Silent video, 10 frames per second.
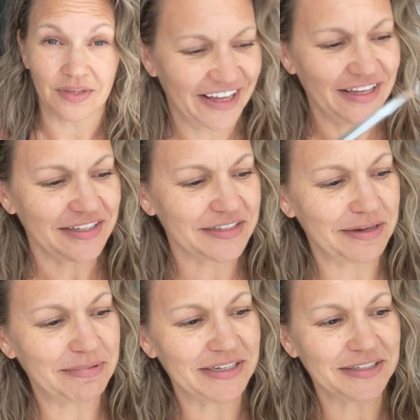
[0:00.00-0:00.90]
So
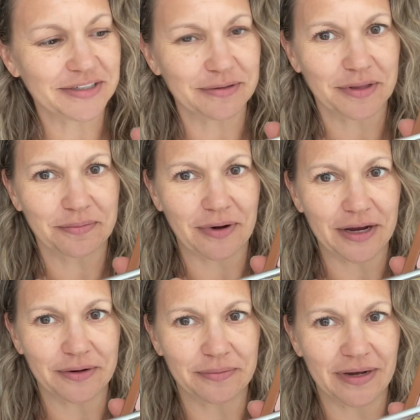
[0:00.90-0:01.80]
I'm going to start with
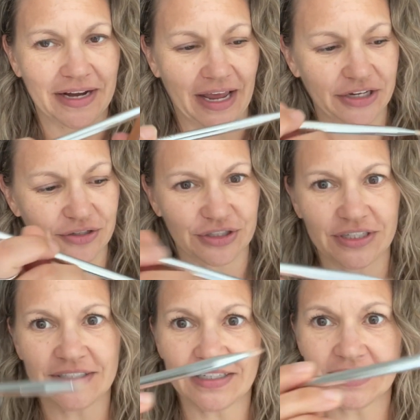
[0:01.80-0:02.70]
RO1, and you're
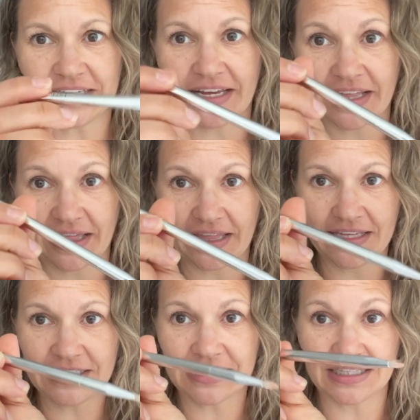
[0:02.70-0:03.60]
just going to take
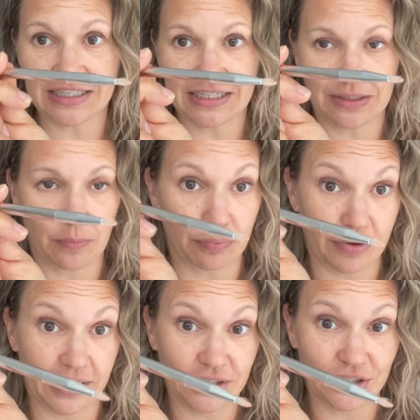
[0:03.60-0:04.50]
this little
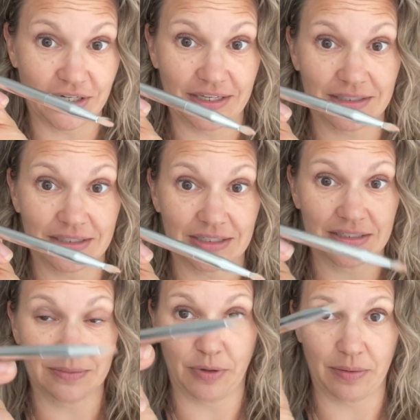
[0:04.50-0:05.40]
brush, is the
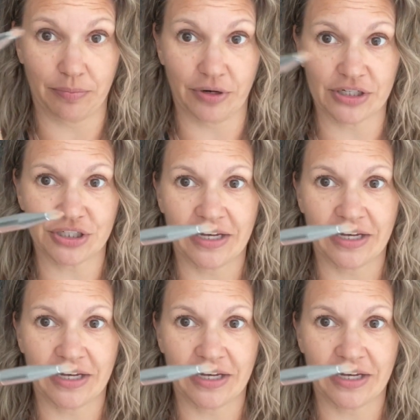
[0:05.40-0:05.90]
spot brush,